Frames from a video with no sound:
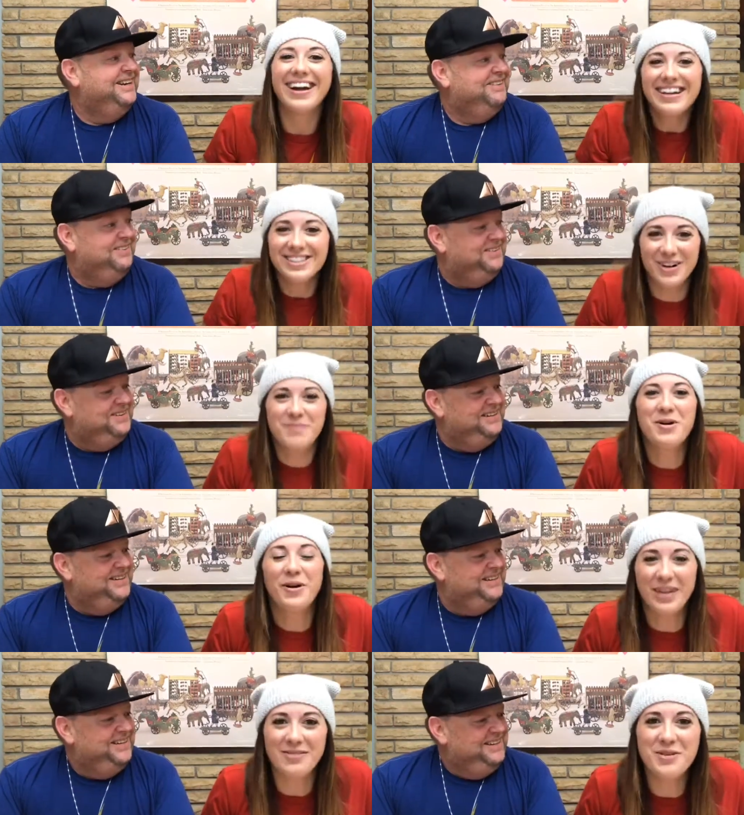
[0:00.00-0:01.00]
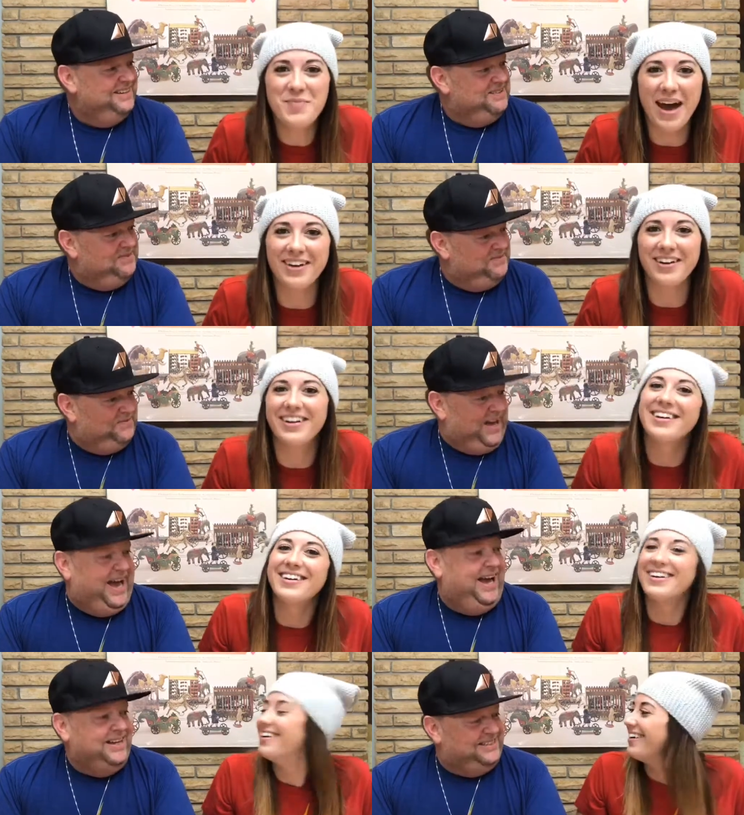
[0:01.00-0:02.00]
Speaker 1: or drumroll, even better.
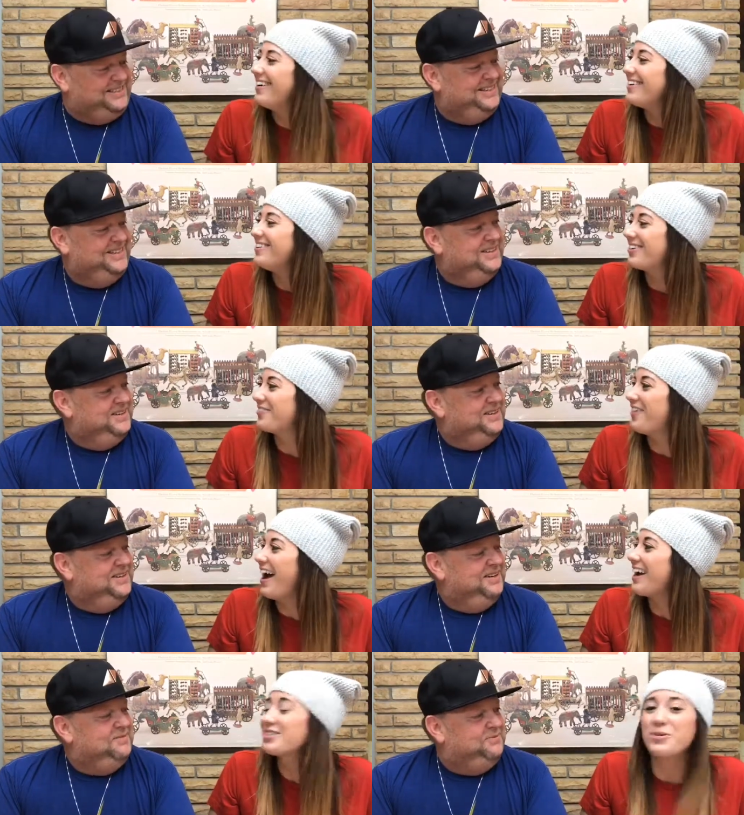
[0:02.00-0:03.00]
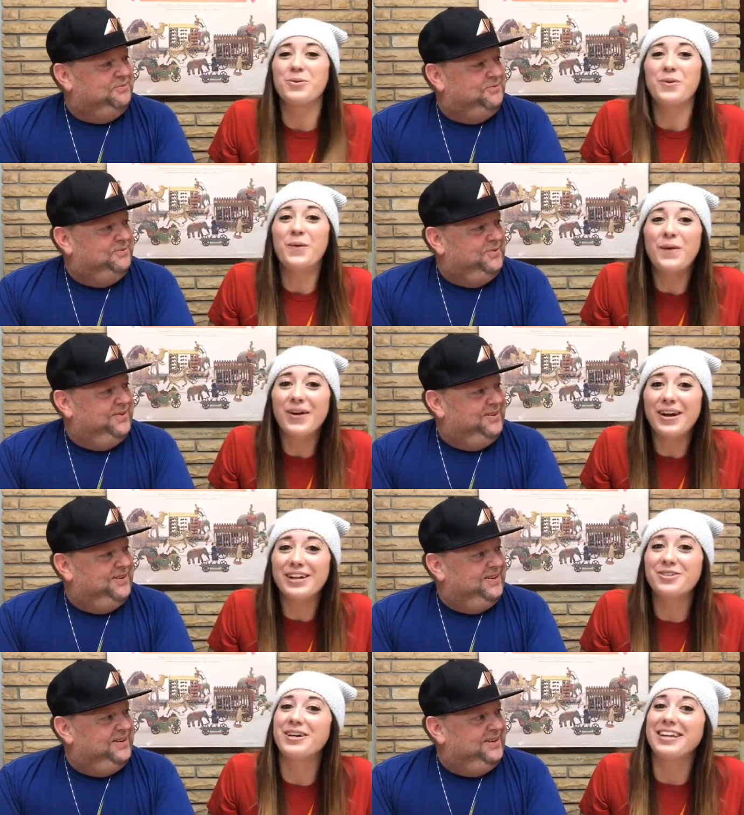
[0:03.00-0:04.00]
Fax. You can fax, or
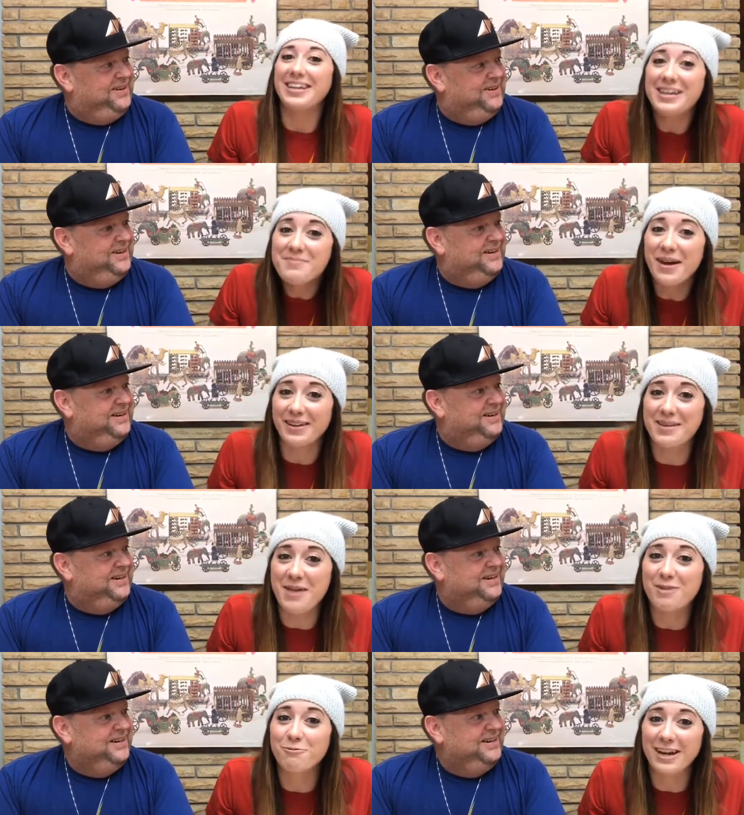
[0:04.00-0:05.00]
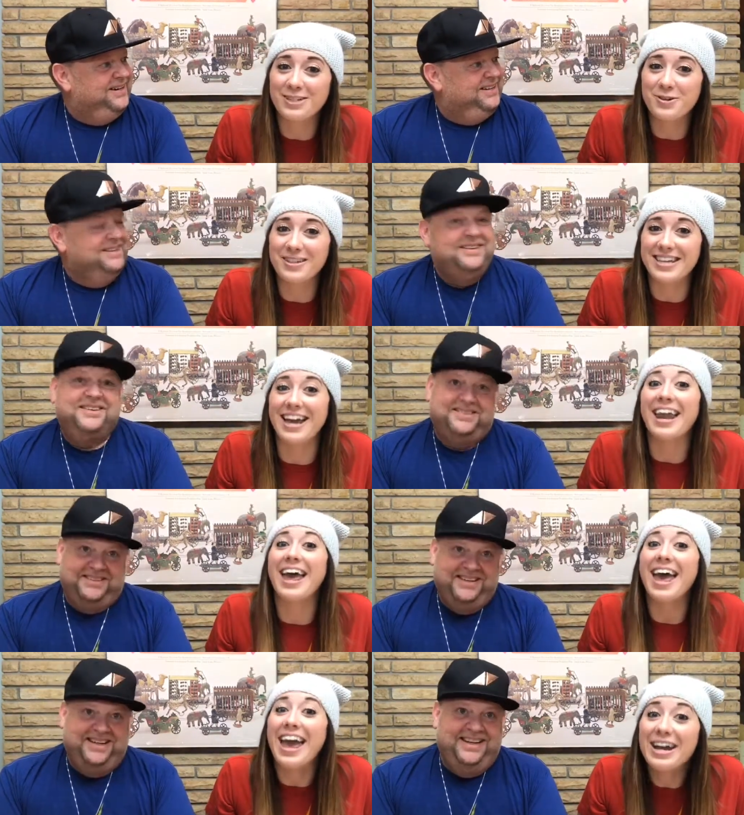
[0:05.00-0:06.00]
you can email him at raytoys at
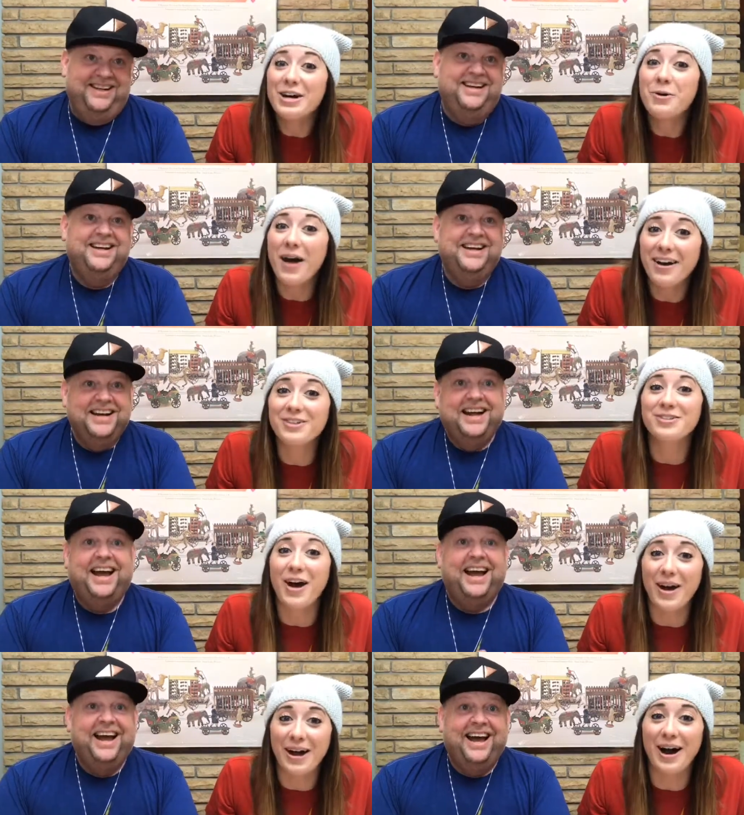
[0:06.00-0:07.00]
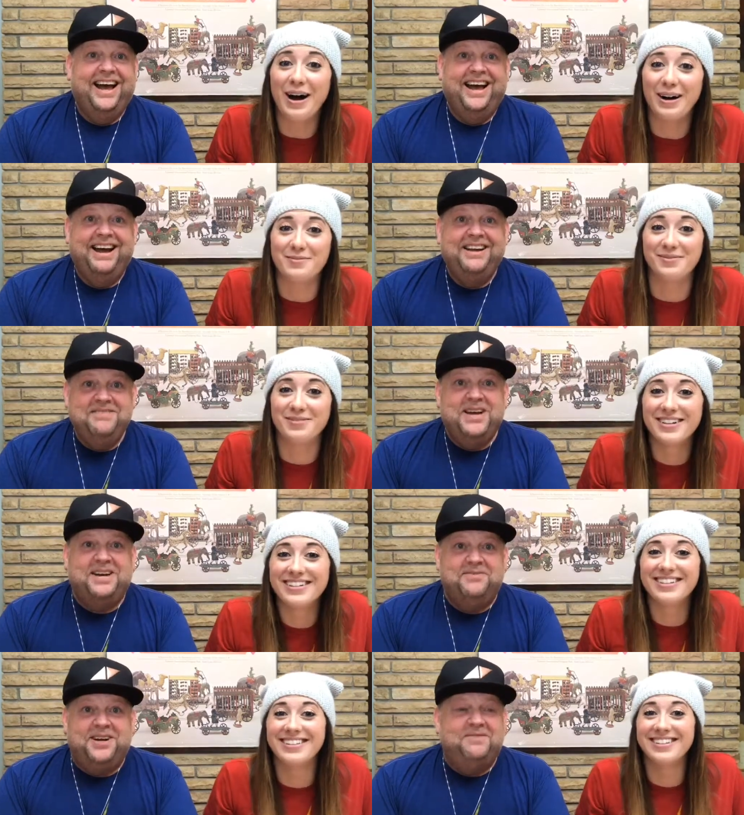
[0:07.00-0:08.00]
AOL.com. You're making
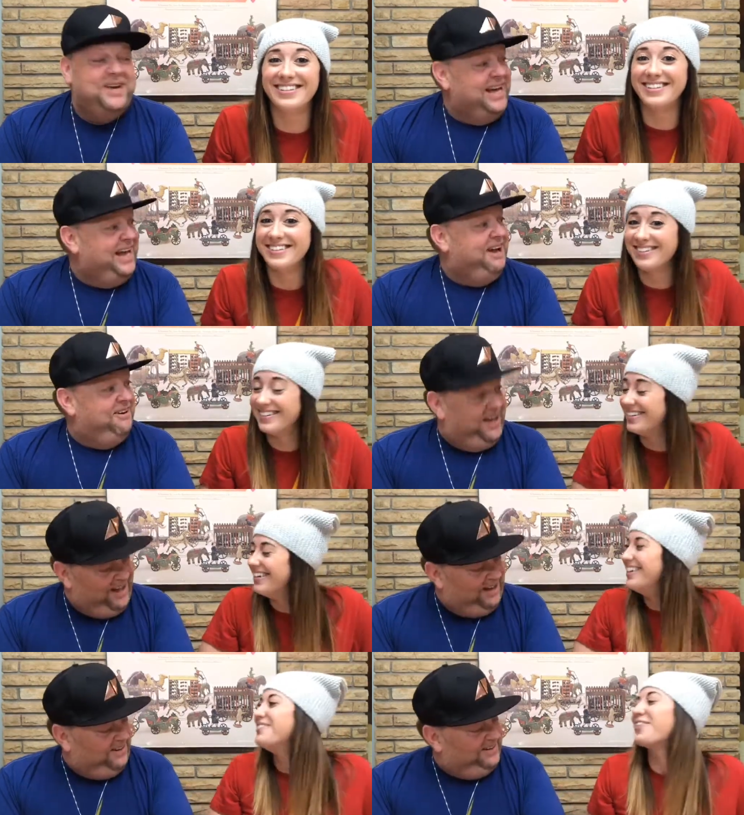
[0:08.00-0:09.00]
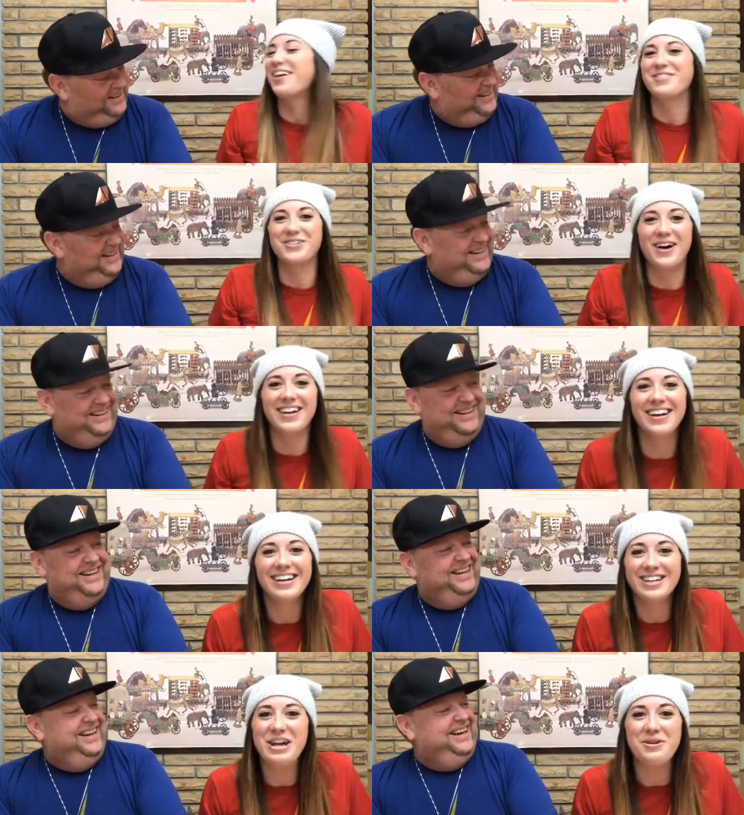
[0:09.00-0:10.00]
fun of my AOL. For everyone,
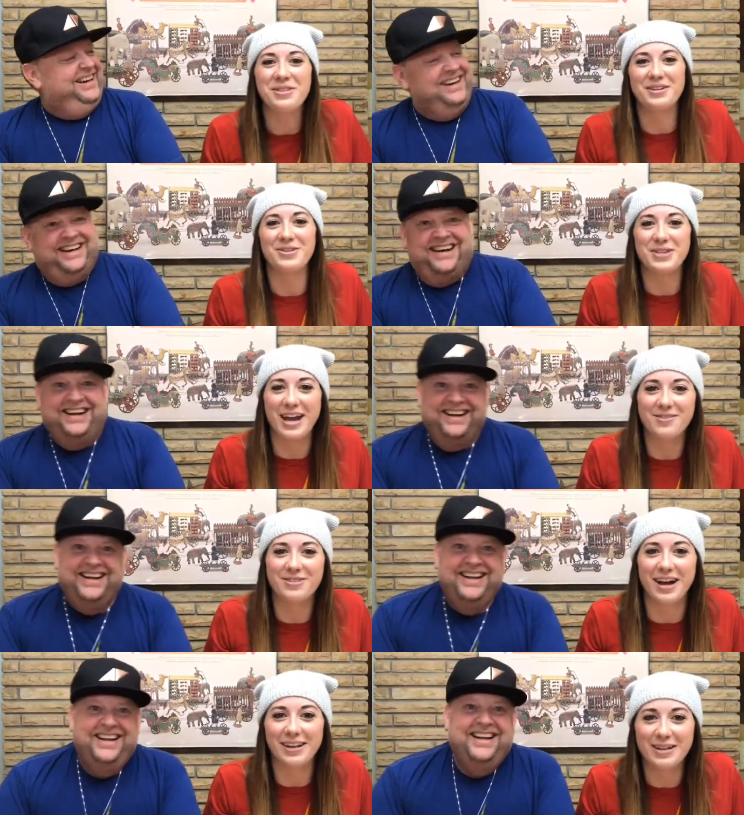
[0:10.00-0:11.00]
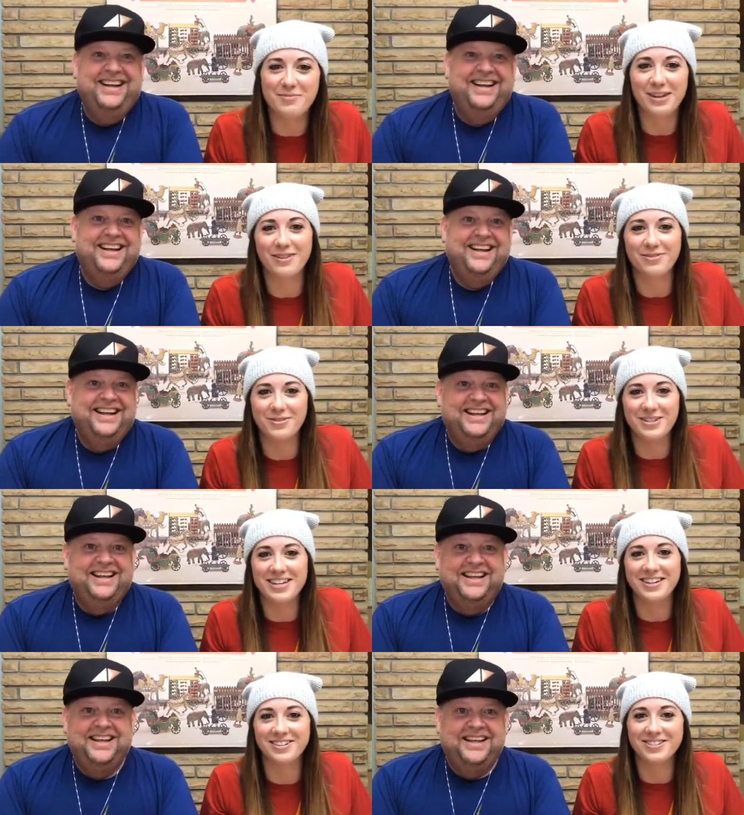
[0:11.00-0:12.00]
you know, that used to have dial up like 15
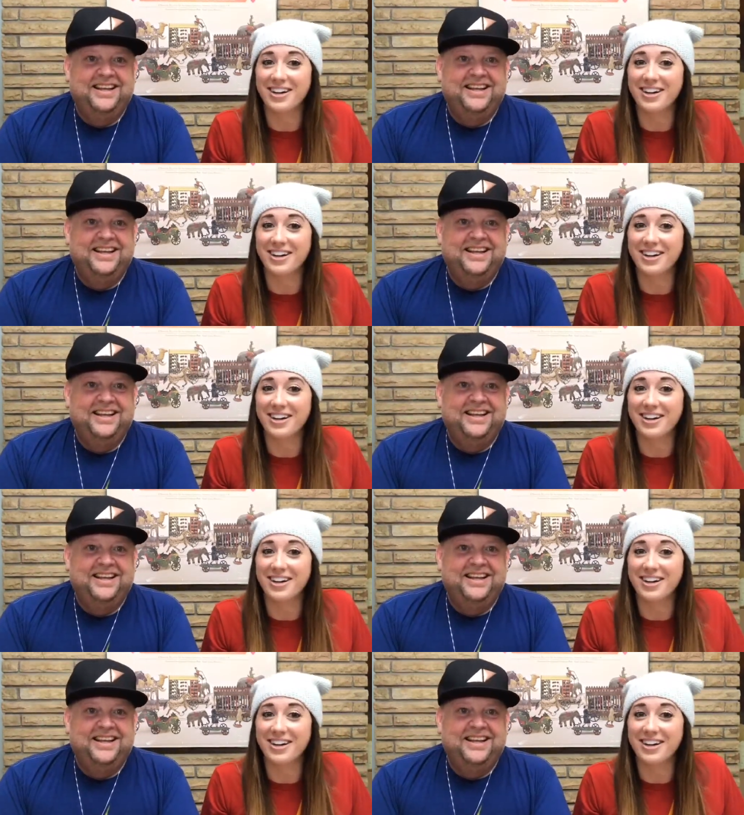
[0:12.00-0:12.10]
years